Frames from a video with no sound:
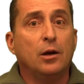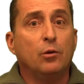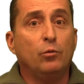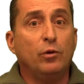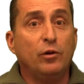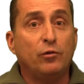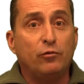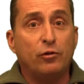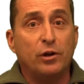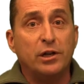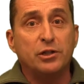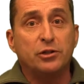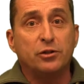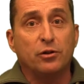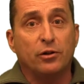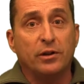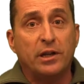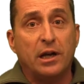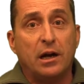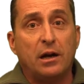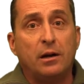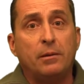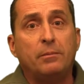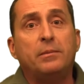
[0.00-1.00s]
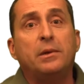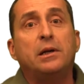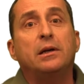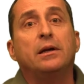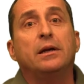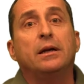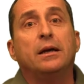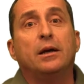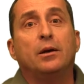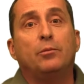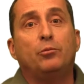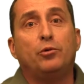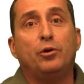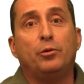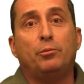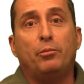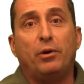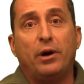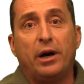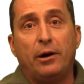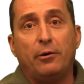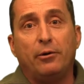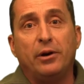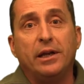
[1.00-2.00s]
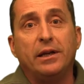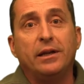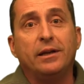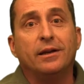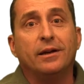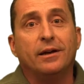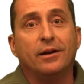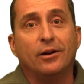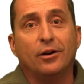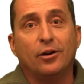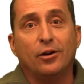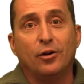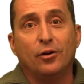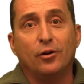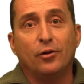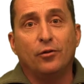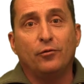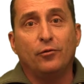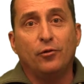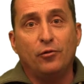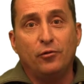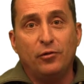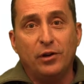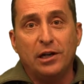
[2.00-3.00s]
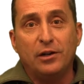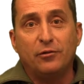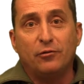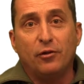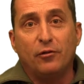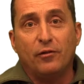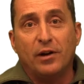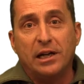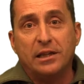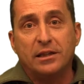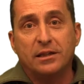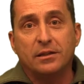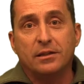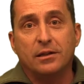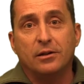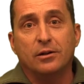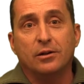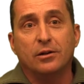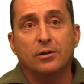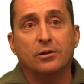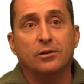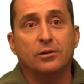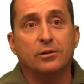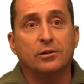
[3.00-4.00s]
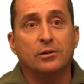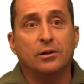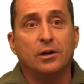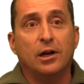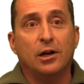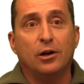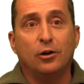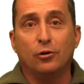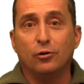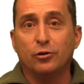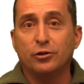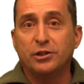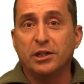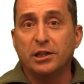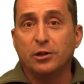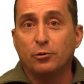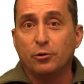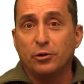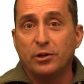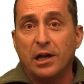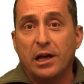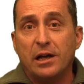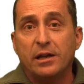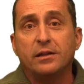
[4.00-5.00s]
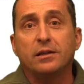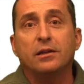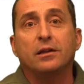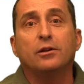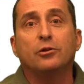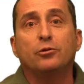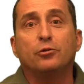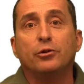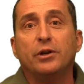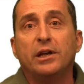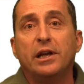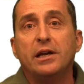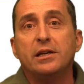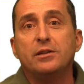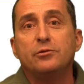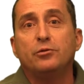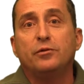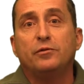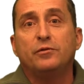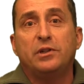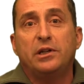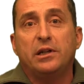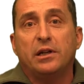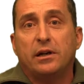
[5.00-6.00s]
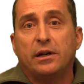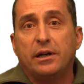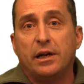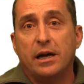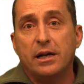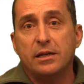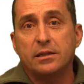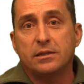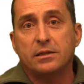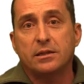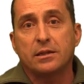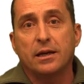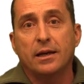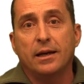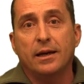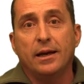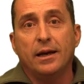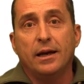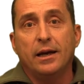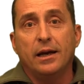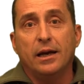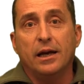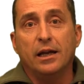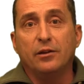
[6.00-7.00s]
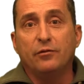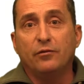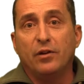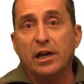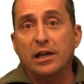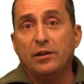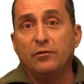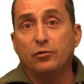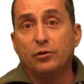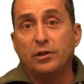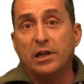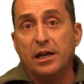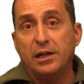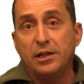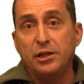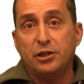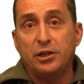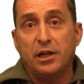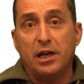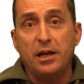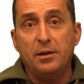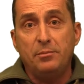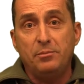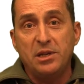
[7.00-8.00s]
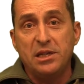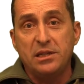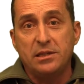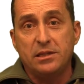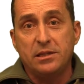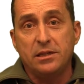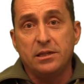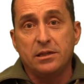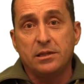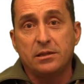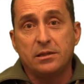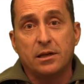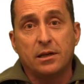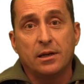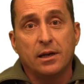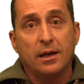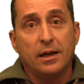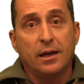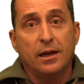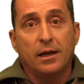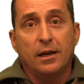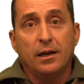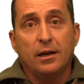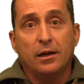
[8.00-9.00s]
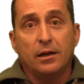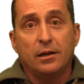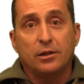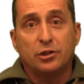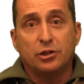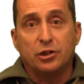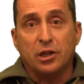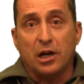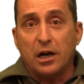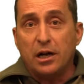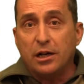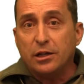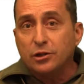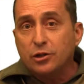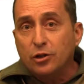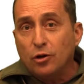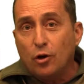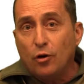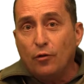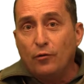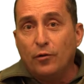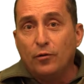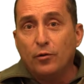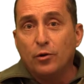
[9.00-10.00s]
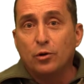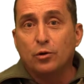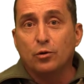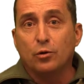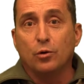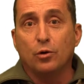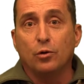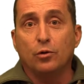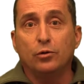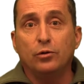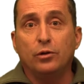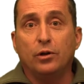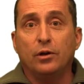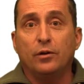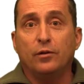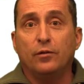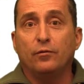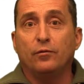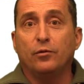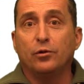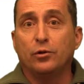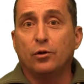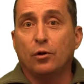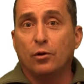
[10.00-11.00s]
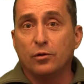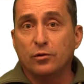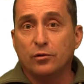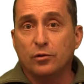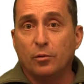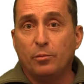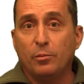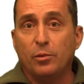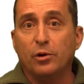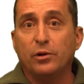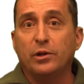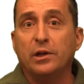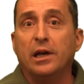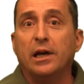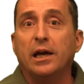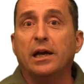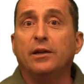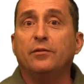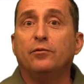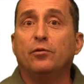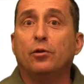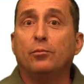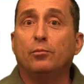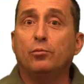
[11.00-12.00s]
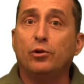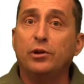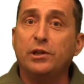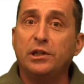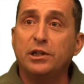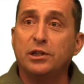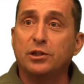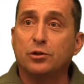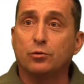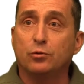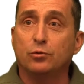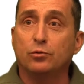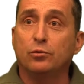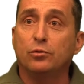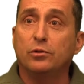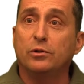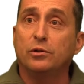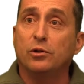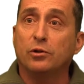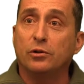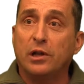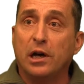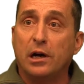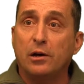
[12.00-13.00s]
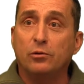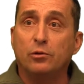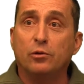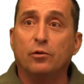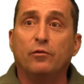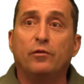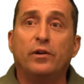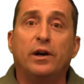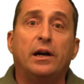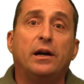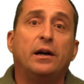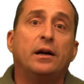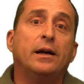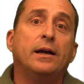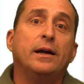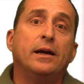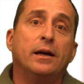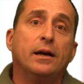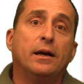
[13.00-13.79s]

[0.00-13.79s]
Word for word: We French gendarmes preparing uh, the field for that, uh, launching grenades with tear gas, and then the Danish APCs charged over the crowd, the doors open, and the British crew got out of there